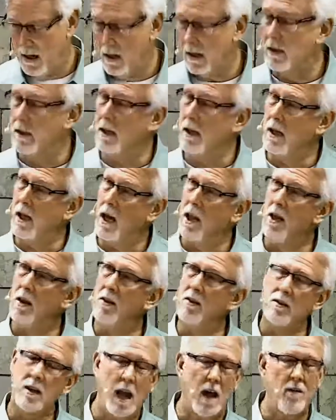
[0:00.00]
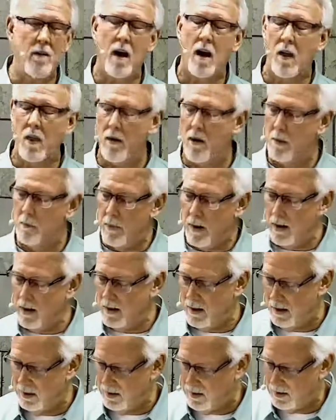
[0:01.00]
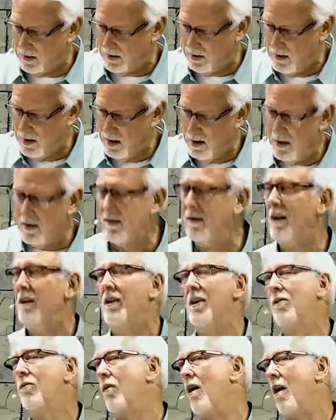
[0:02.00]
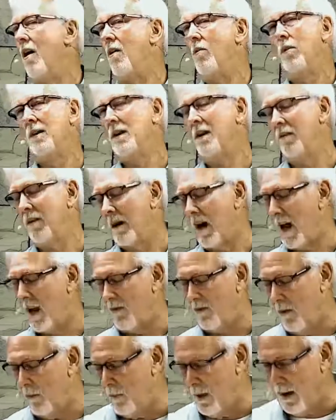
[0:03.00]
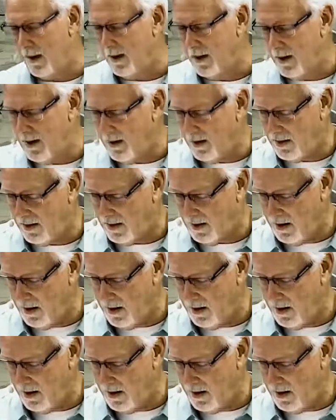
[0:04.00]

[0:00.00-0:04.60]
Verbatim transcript: The others gave out of their abundance. There's nothing wrong with giving out of abundance.